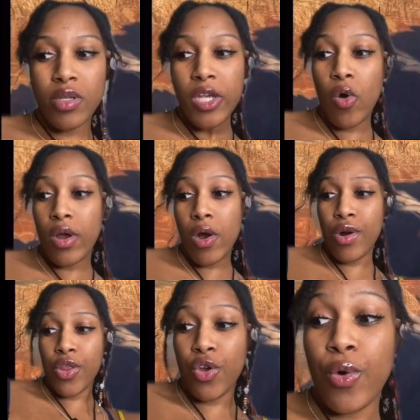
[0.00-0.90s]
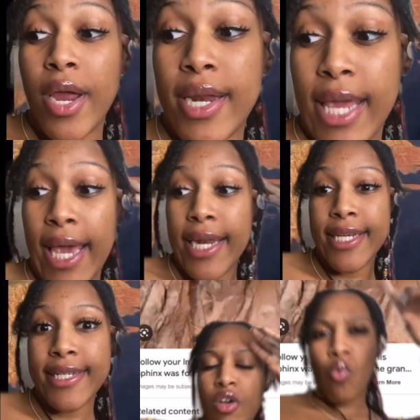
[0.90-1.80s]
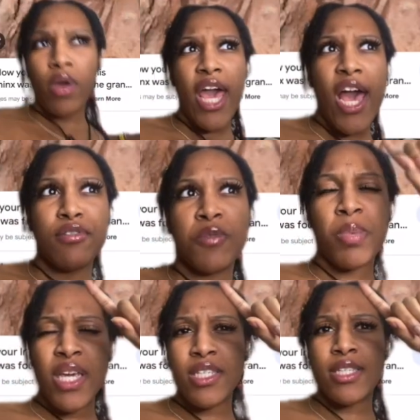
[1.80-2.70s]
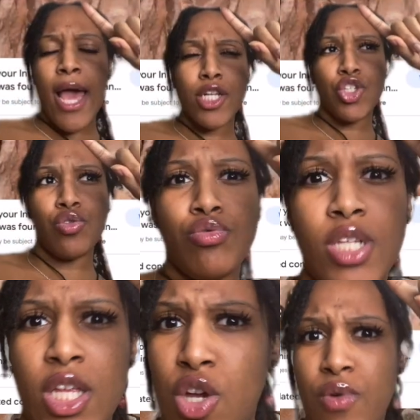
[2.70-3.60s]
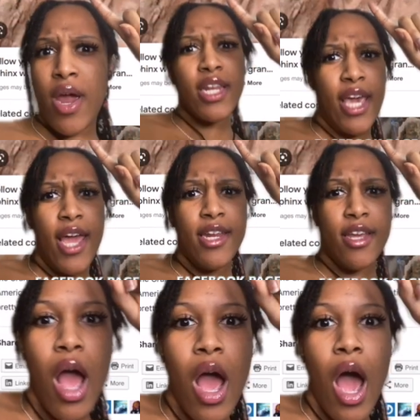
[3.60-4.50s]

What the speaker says: what's going on in the Grand Canyon. We have Sphinx statues in the Grand Canyon.